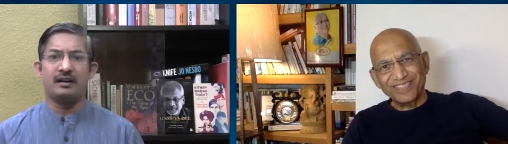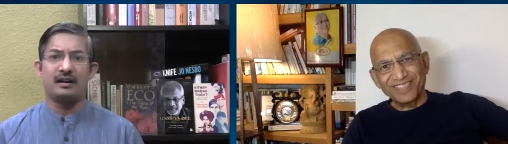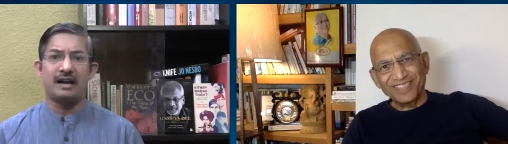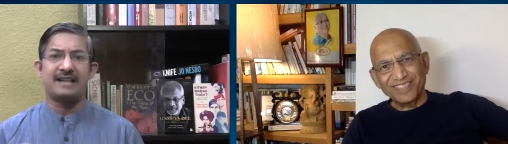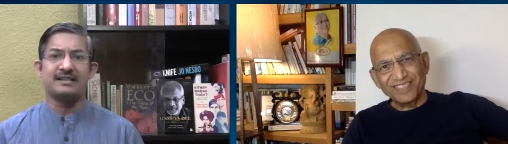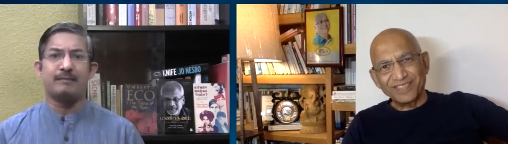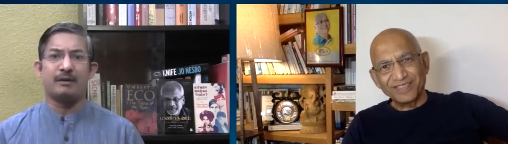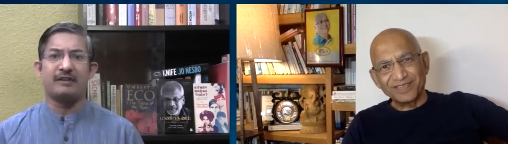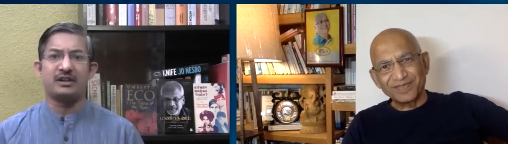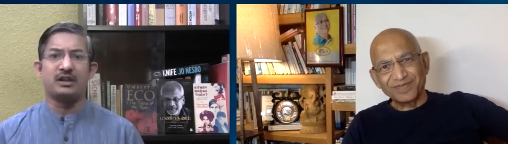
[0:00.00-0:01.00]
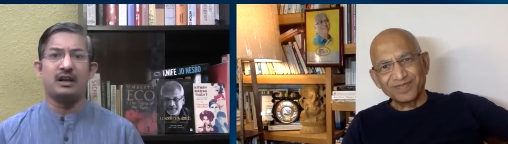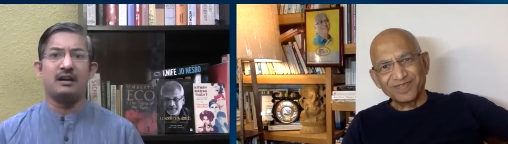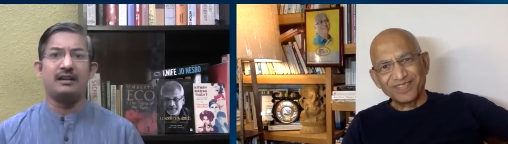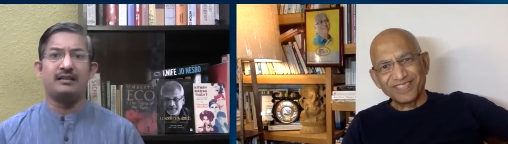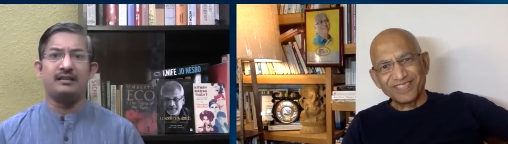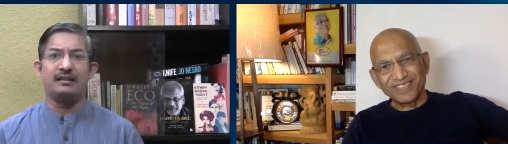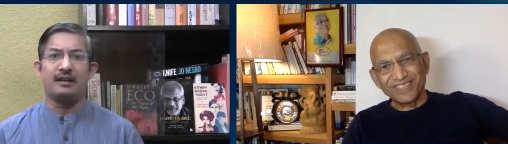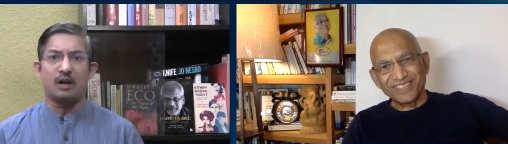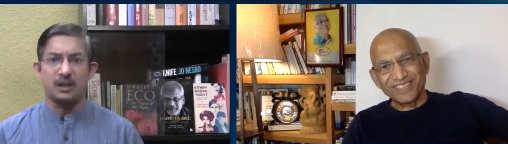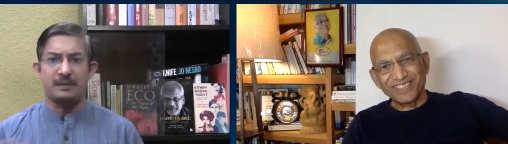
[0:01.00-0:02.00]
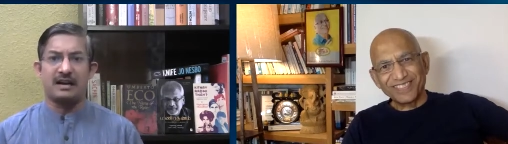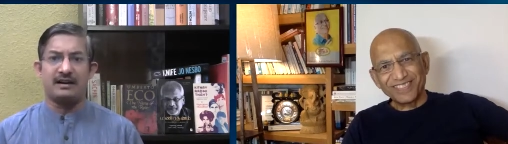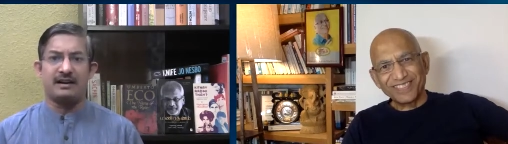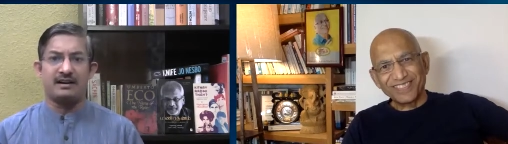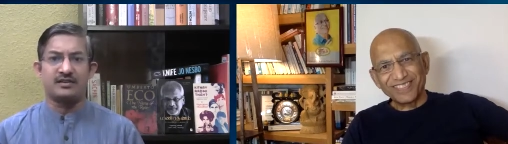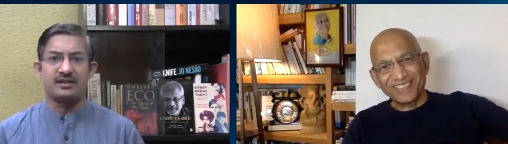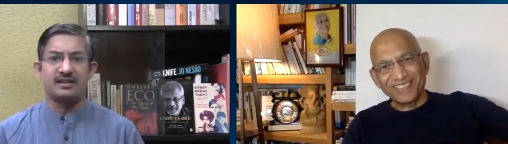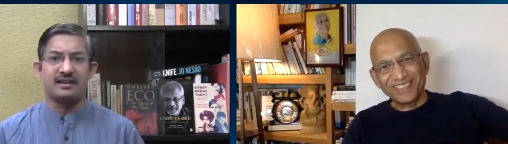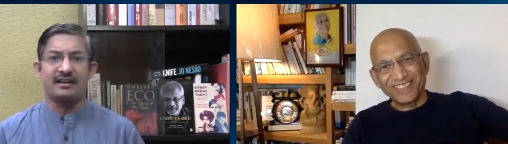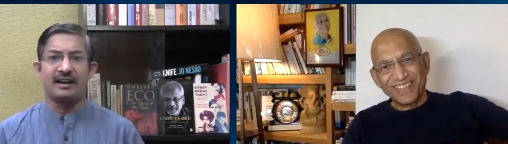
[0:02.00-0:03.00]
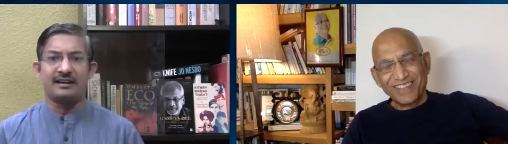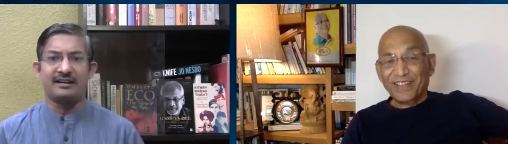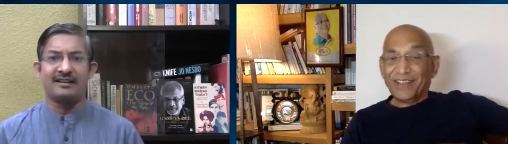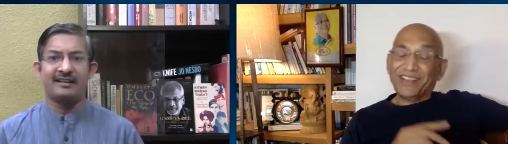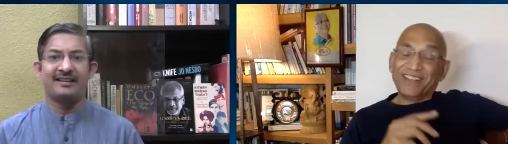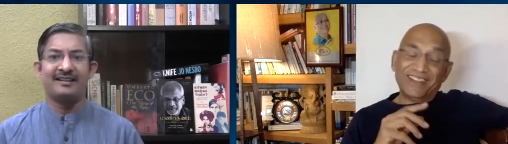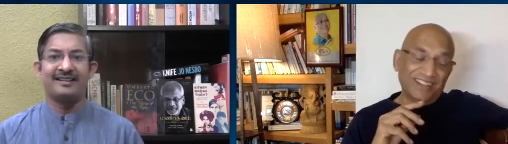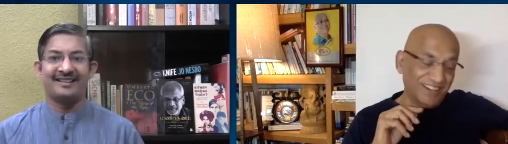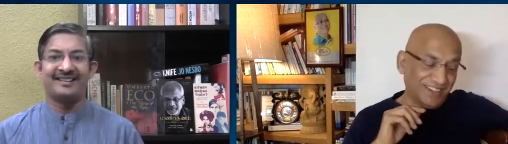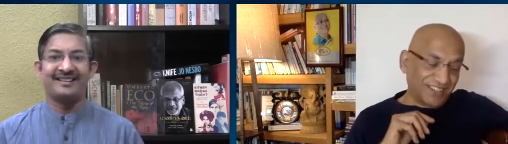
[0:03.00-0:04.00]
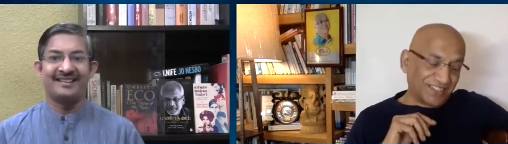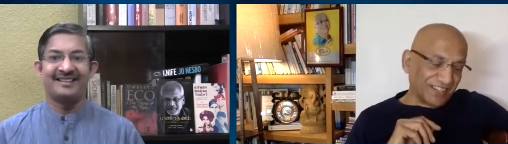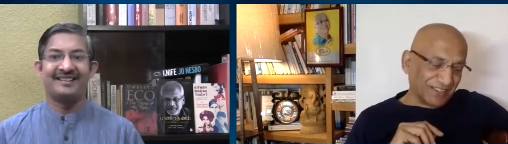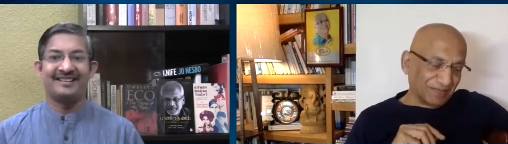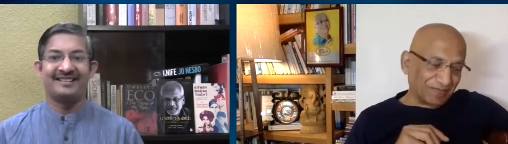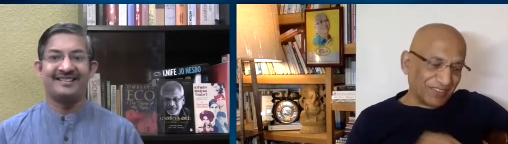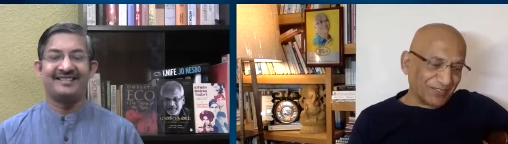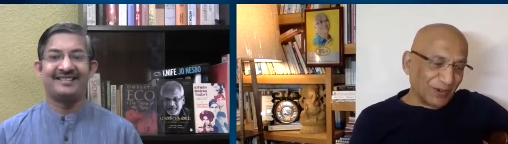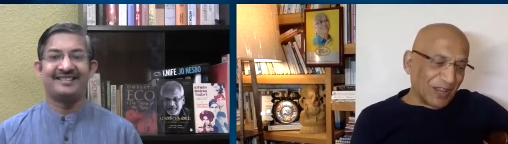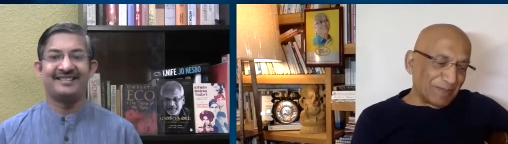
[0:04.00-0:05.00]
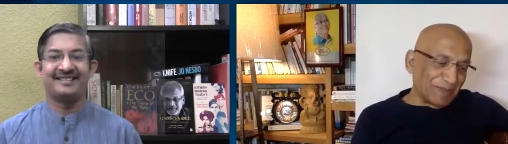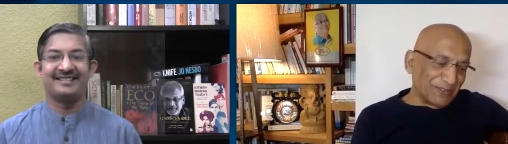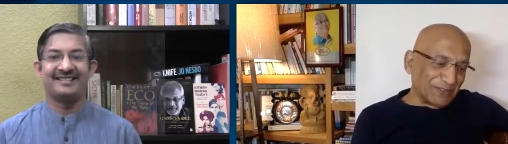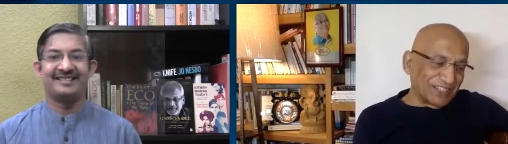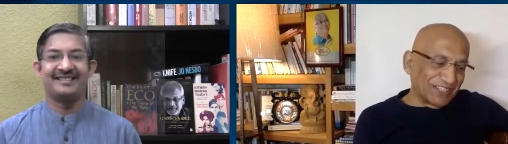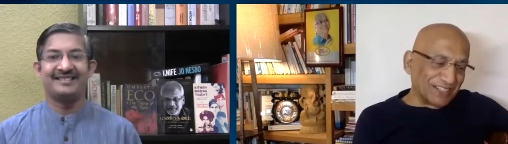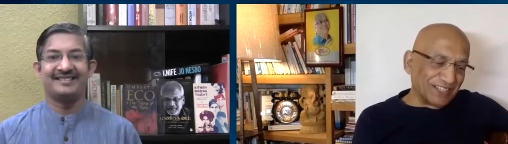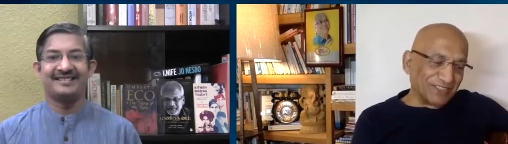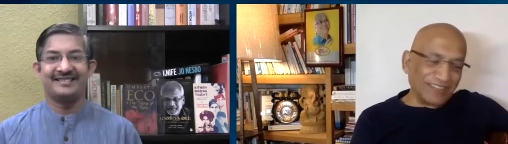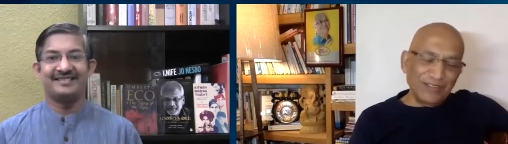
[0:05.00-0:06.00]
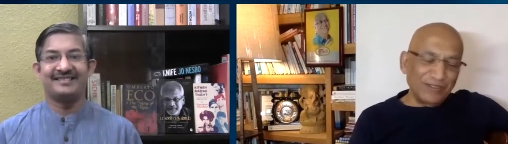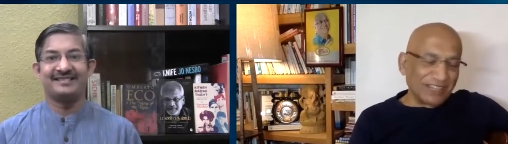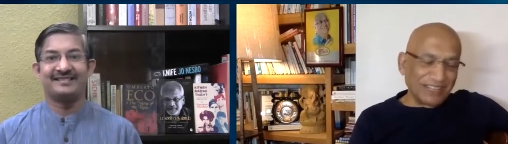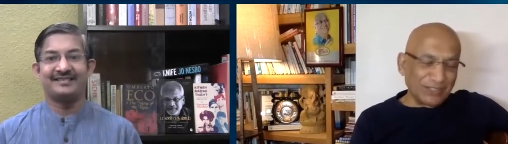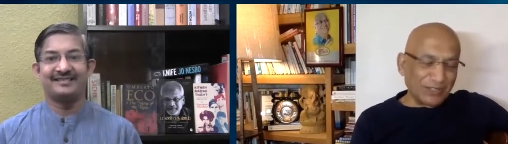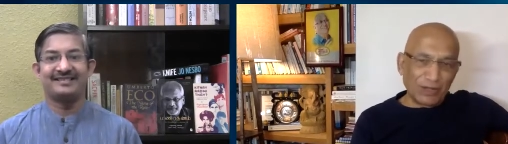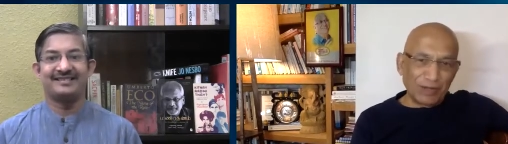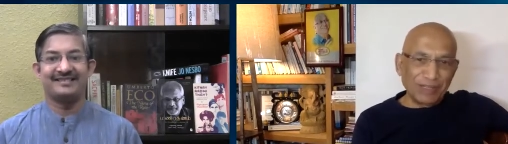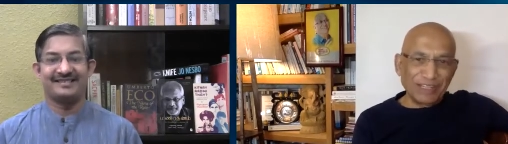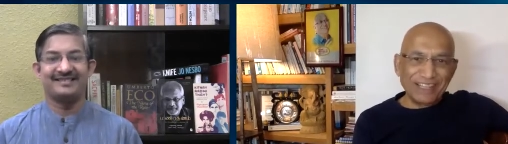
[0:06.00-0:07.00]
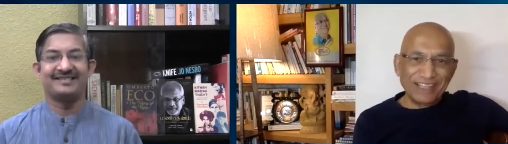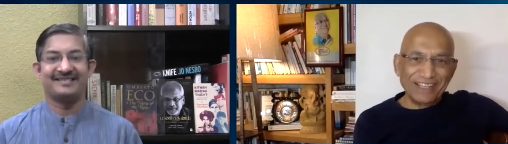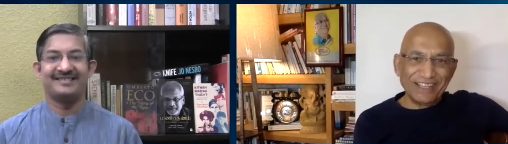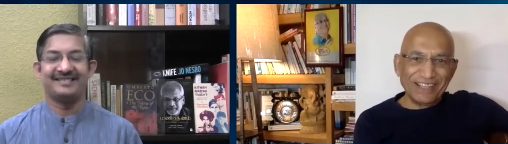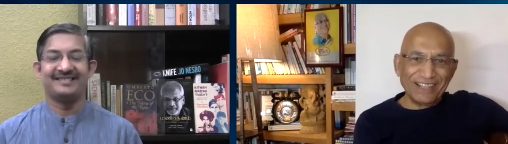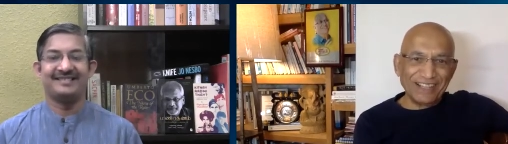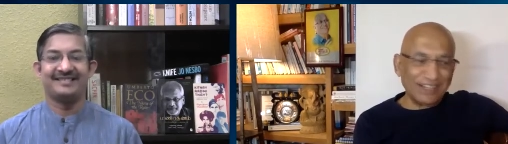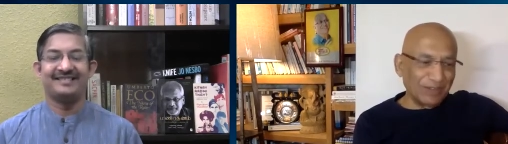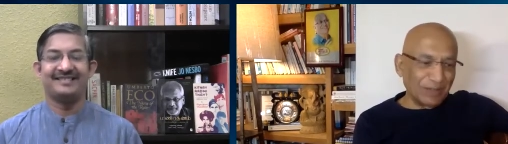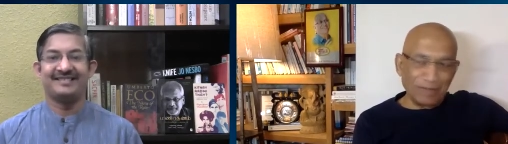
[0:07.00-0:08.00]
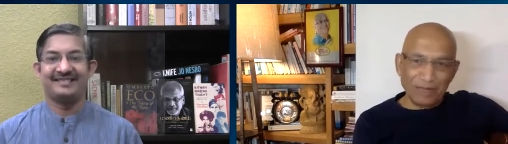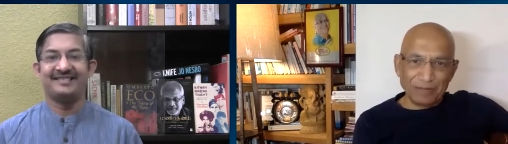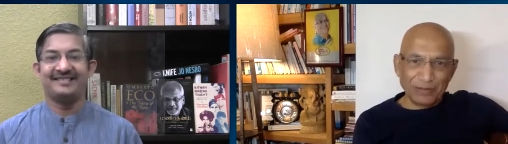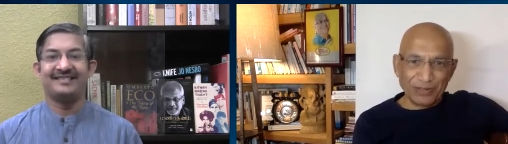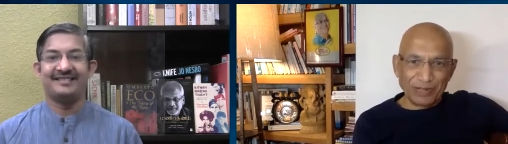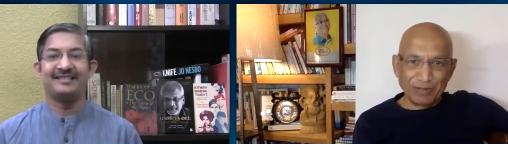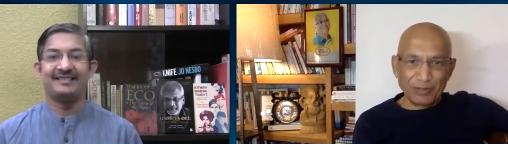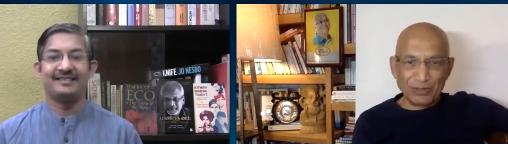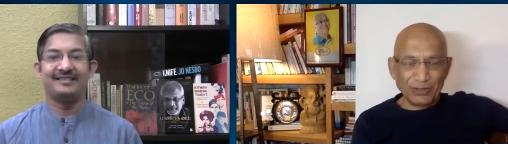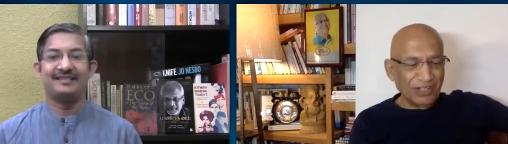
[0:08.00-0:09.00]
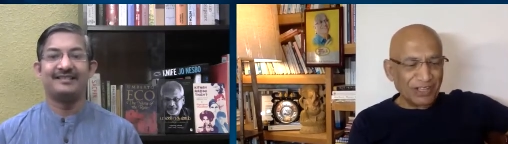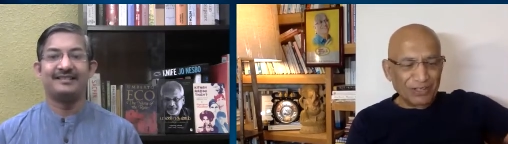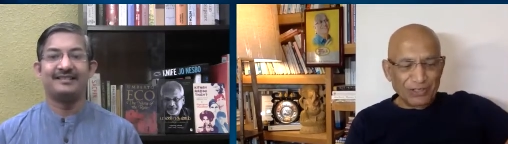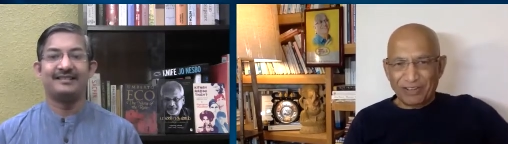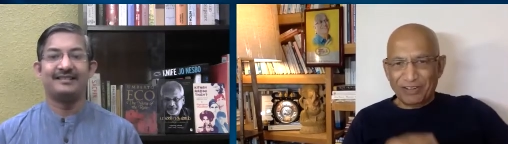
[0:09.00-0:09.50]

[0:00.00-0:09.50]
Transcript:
Speaker 1: uh, as a professional in the hospitality industry. Is that correct?
Speaker 2: Interesting. What happened was the way you get a job in the uh, you know MBA program. Also, you have